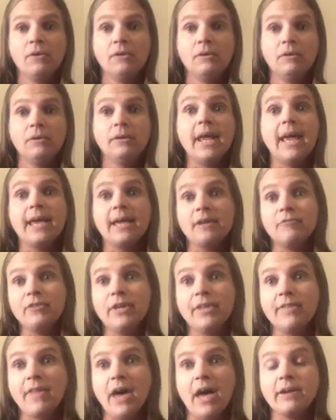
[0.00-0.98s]

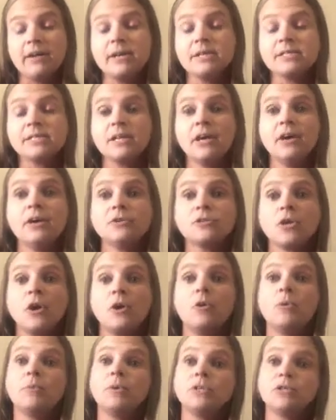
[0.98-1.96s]
negatively that is. So
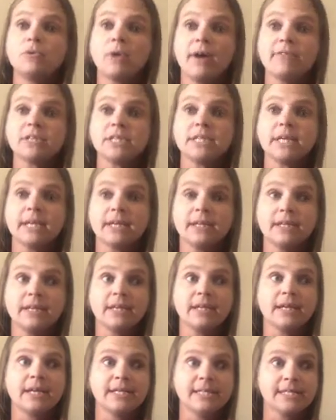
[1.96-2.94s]
we do have to take
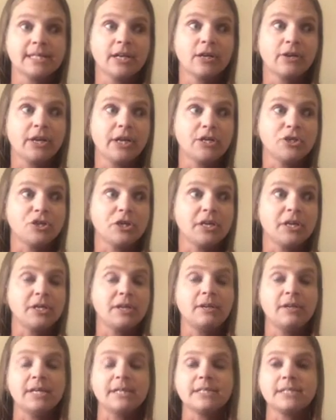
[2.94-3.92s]
into
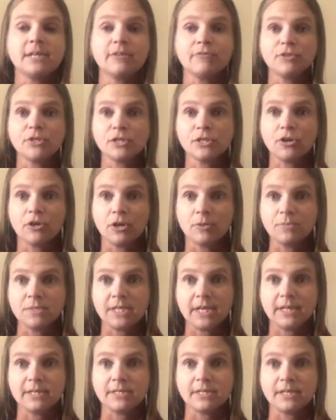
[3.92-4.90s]
consideration its different
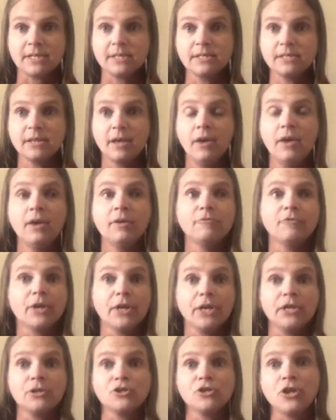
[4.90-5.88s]
circumstances for
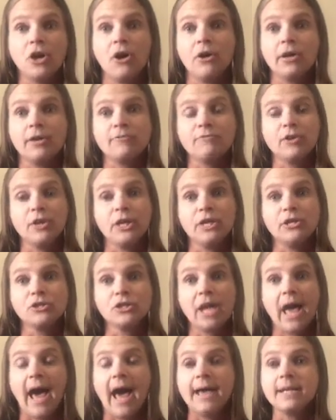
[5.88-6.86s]
each dog and for each
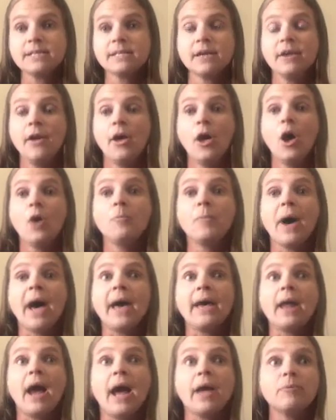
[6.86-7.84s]
cat.
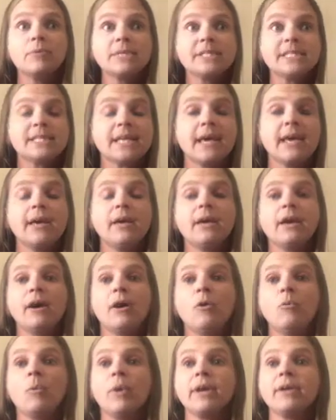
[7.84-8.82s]
But I would say
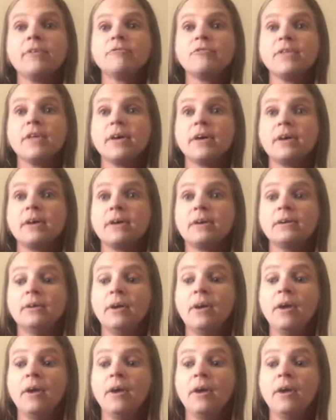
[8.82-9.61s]
one of the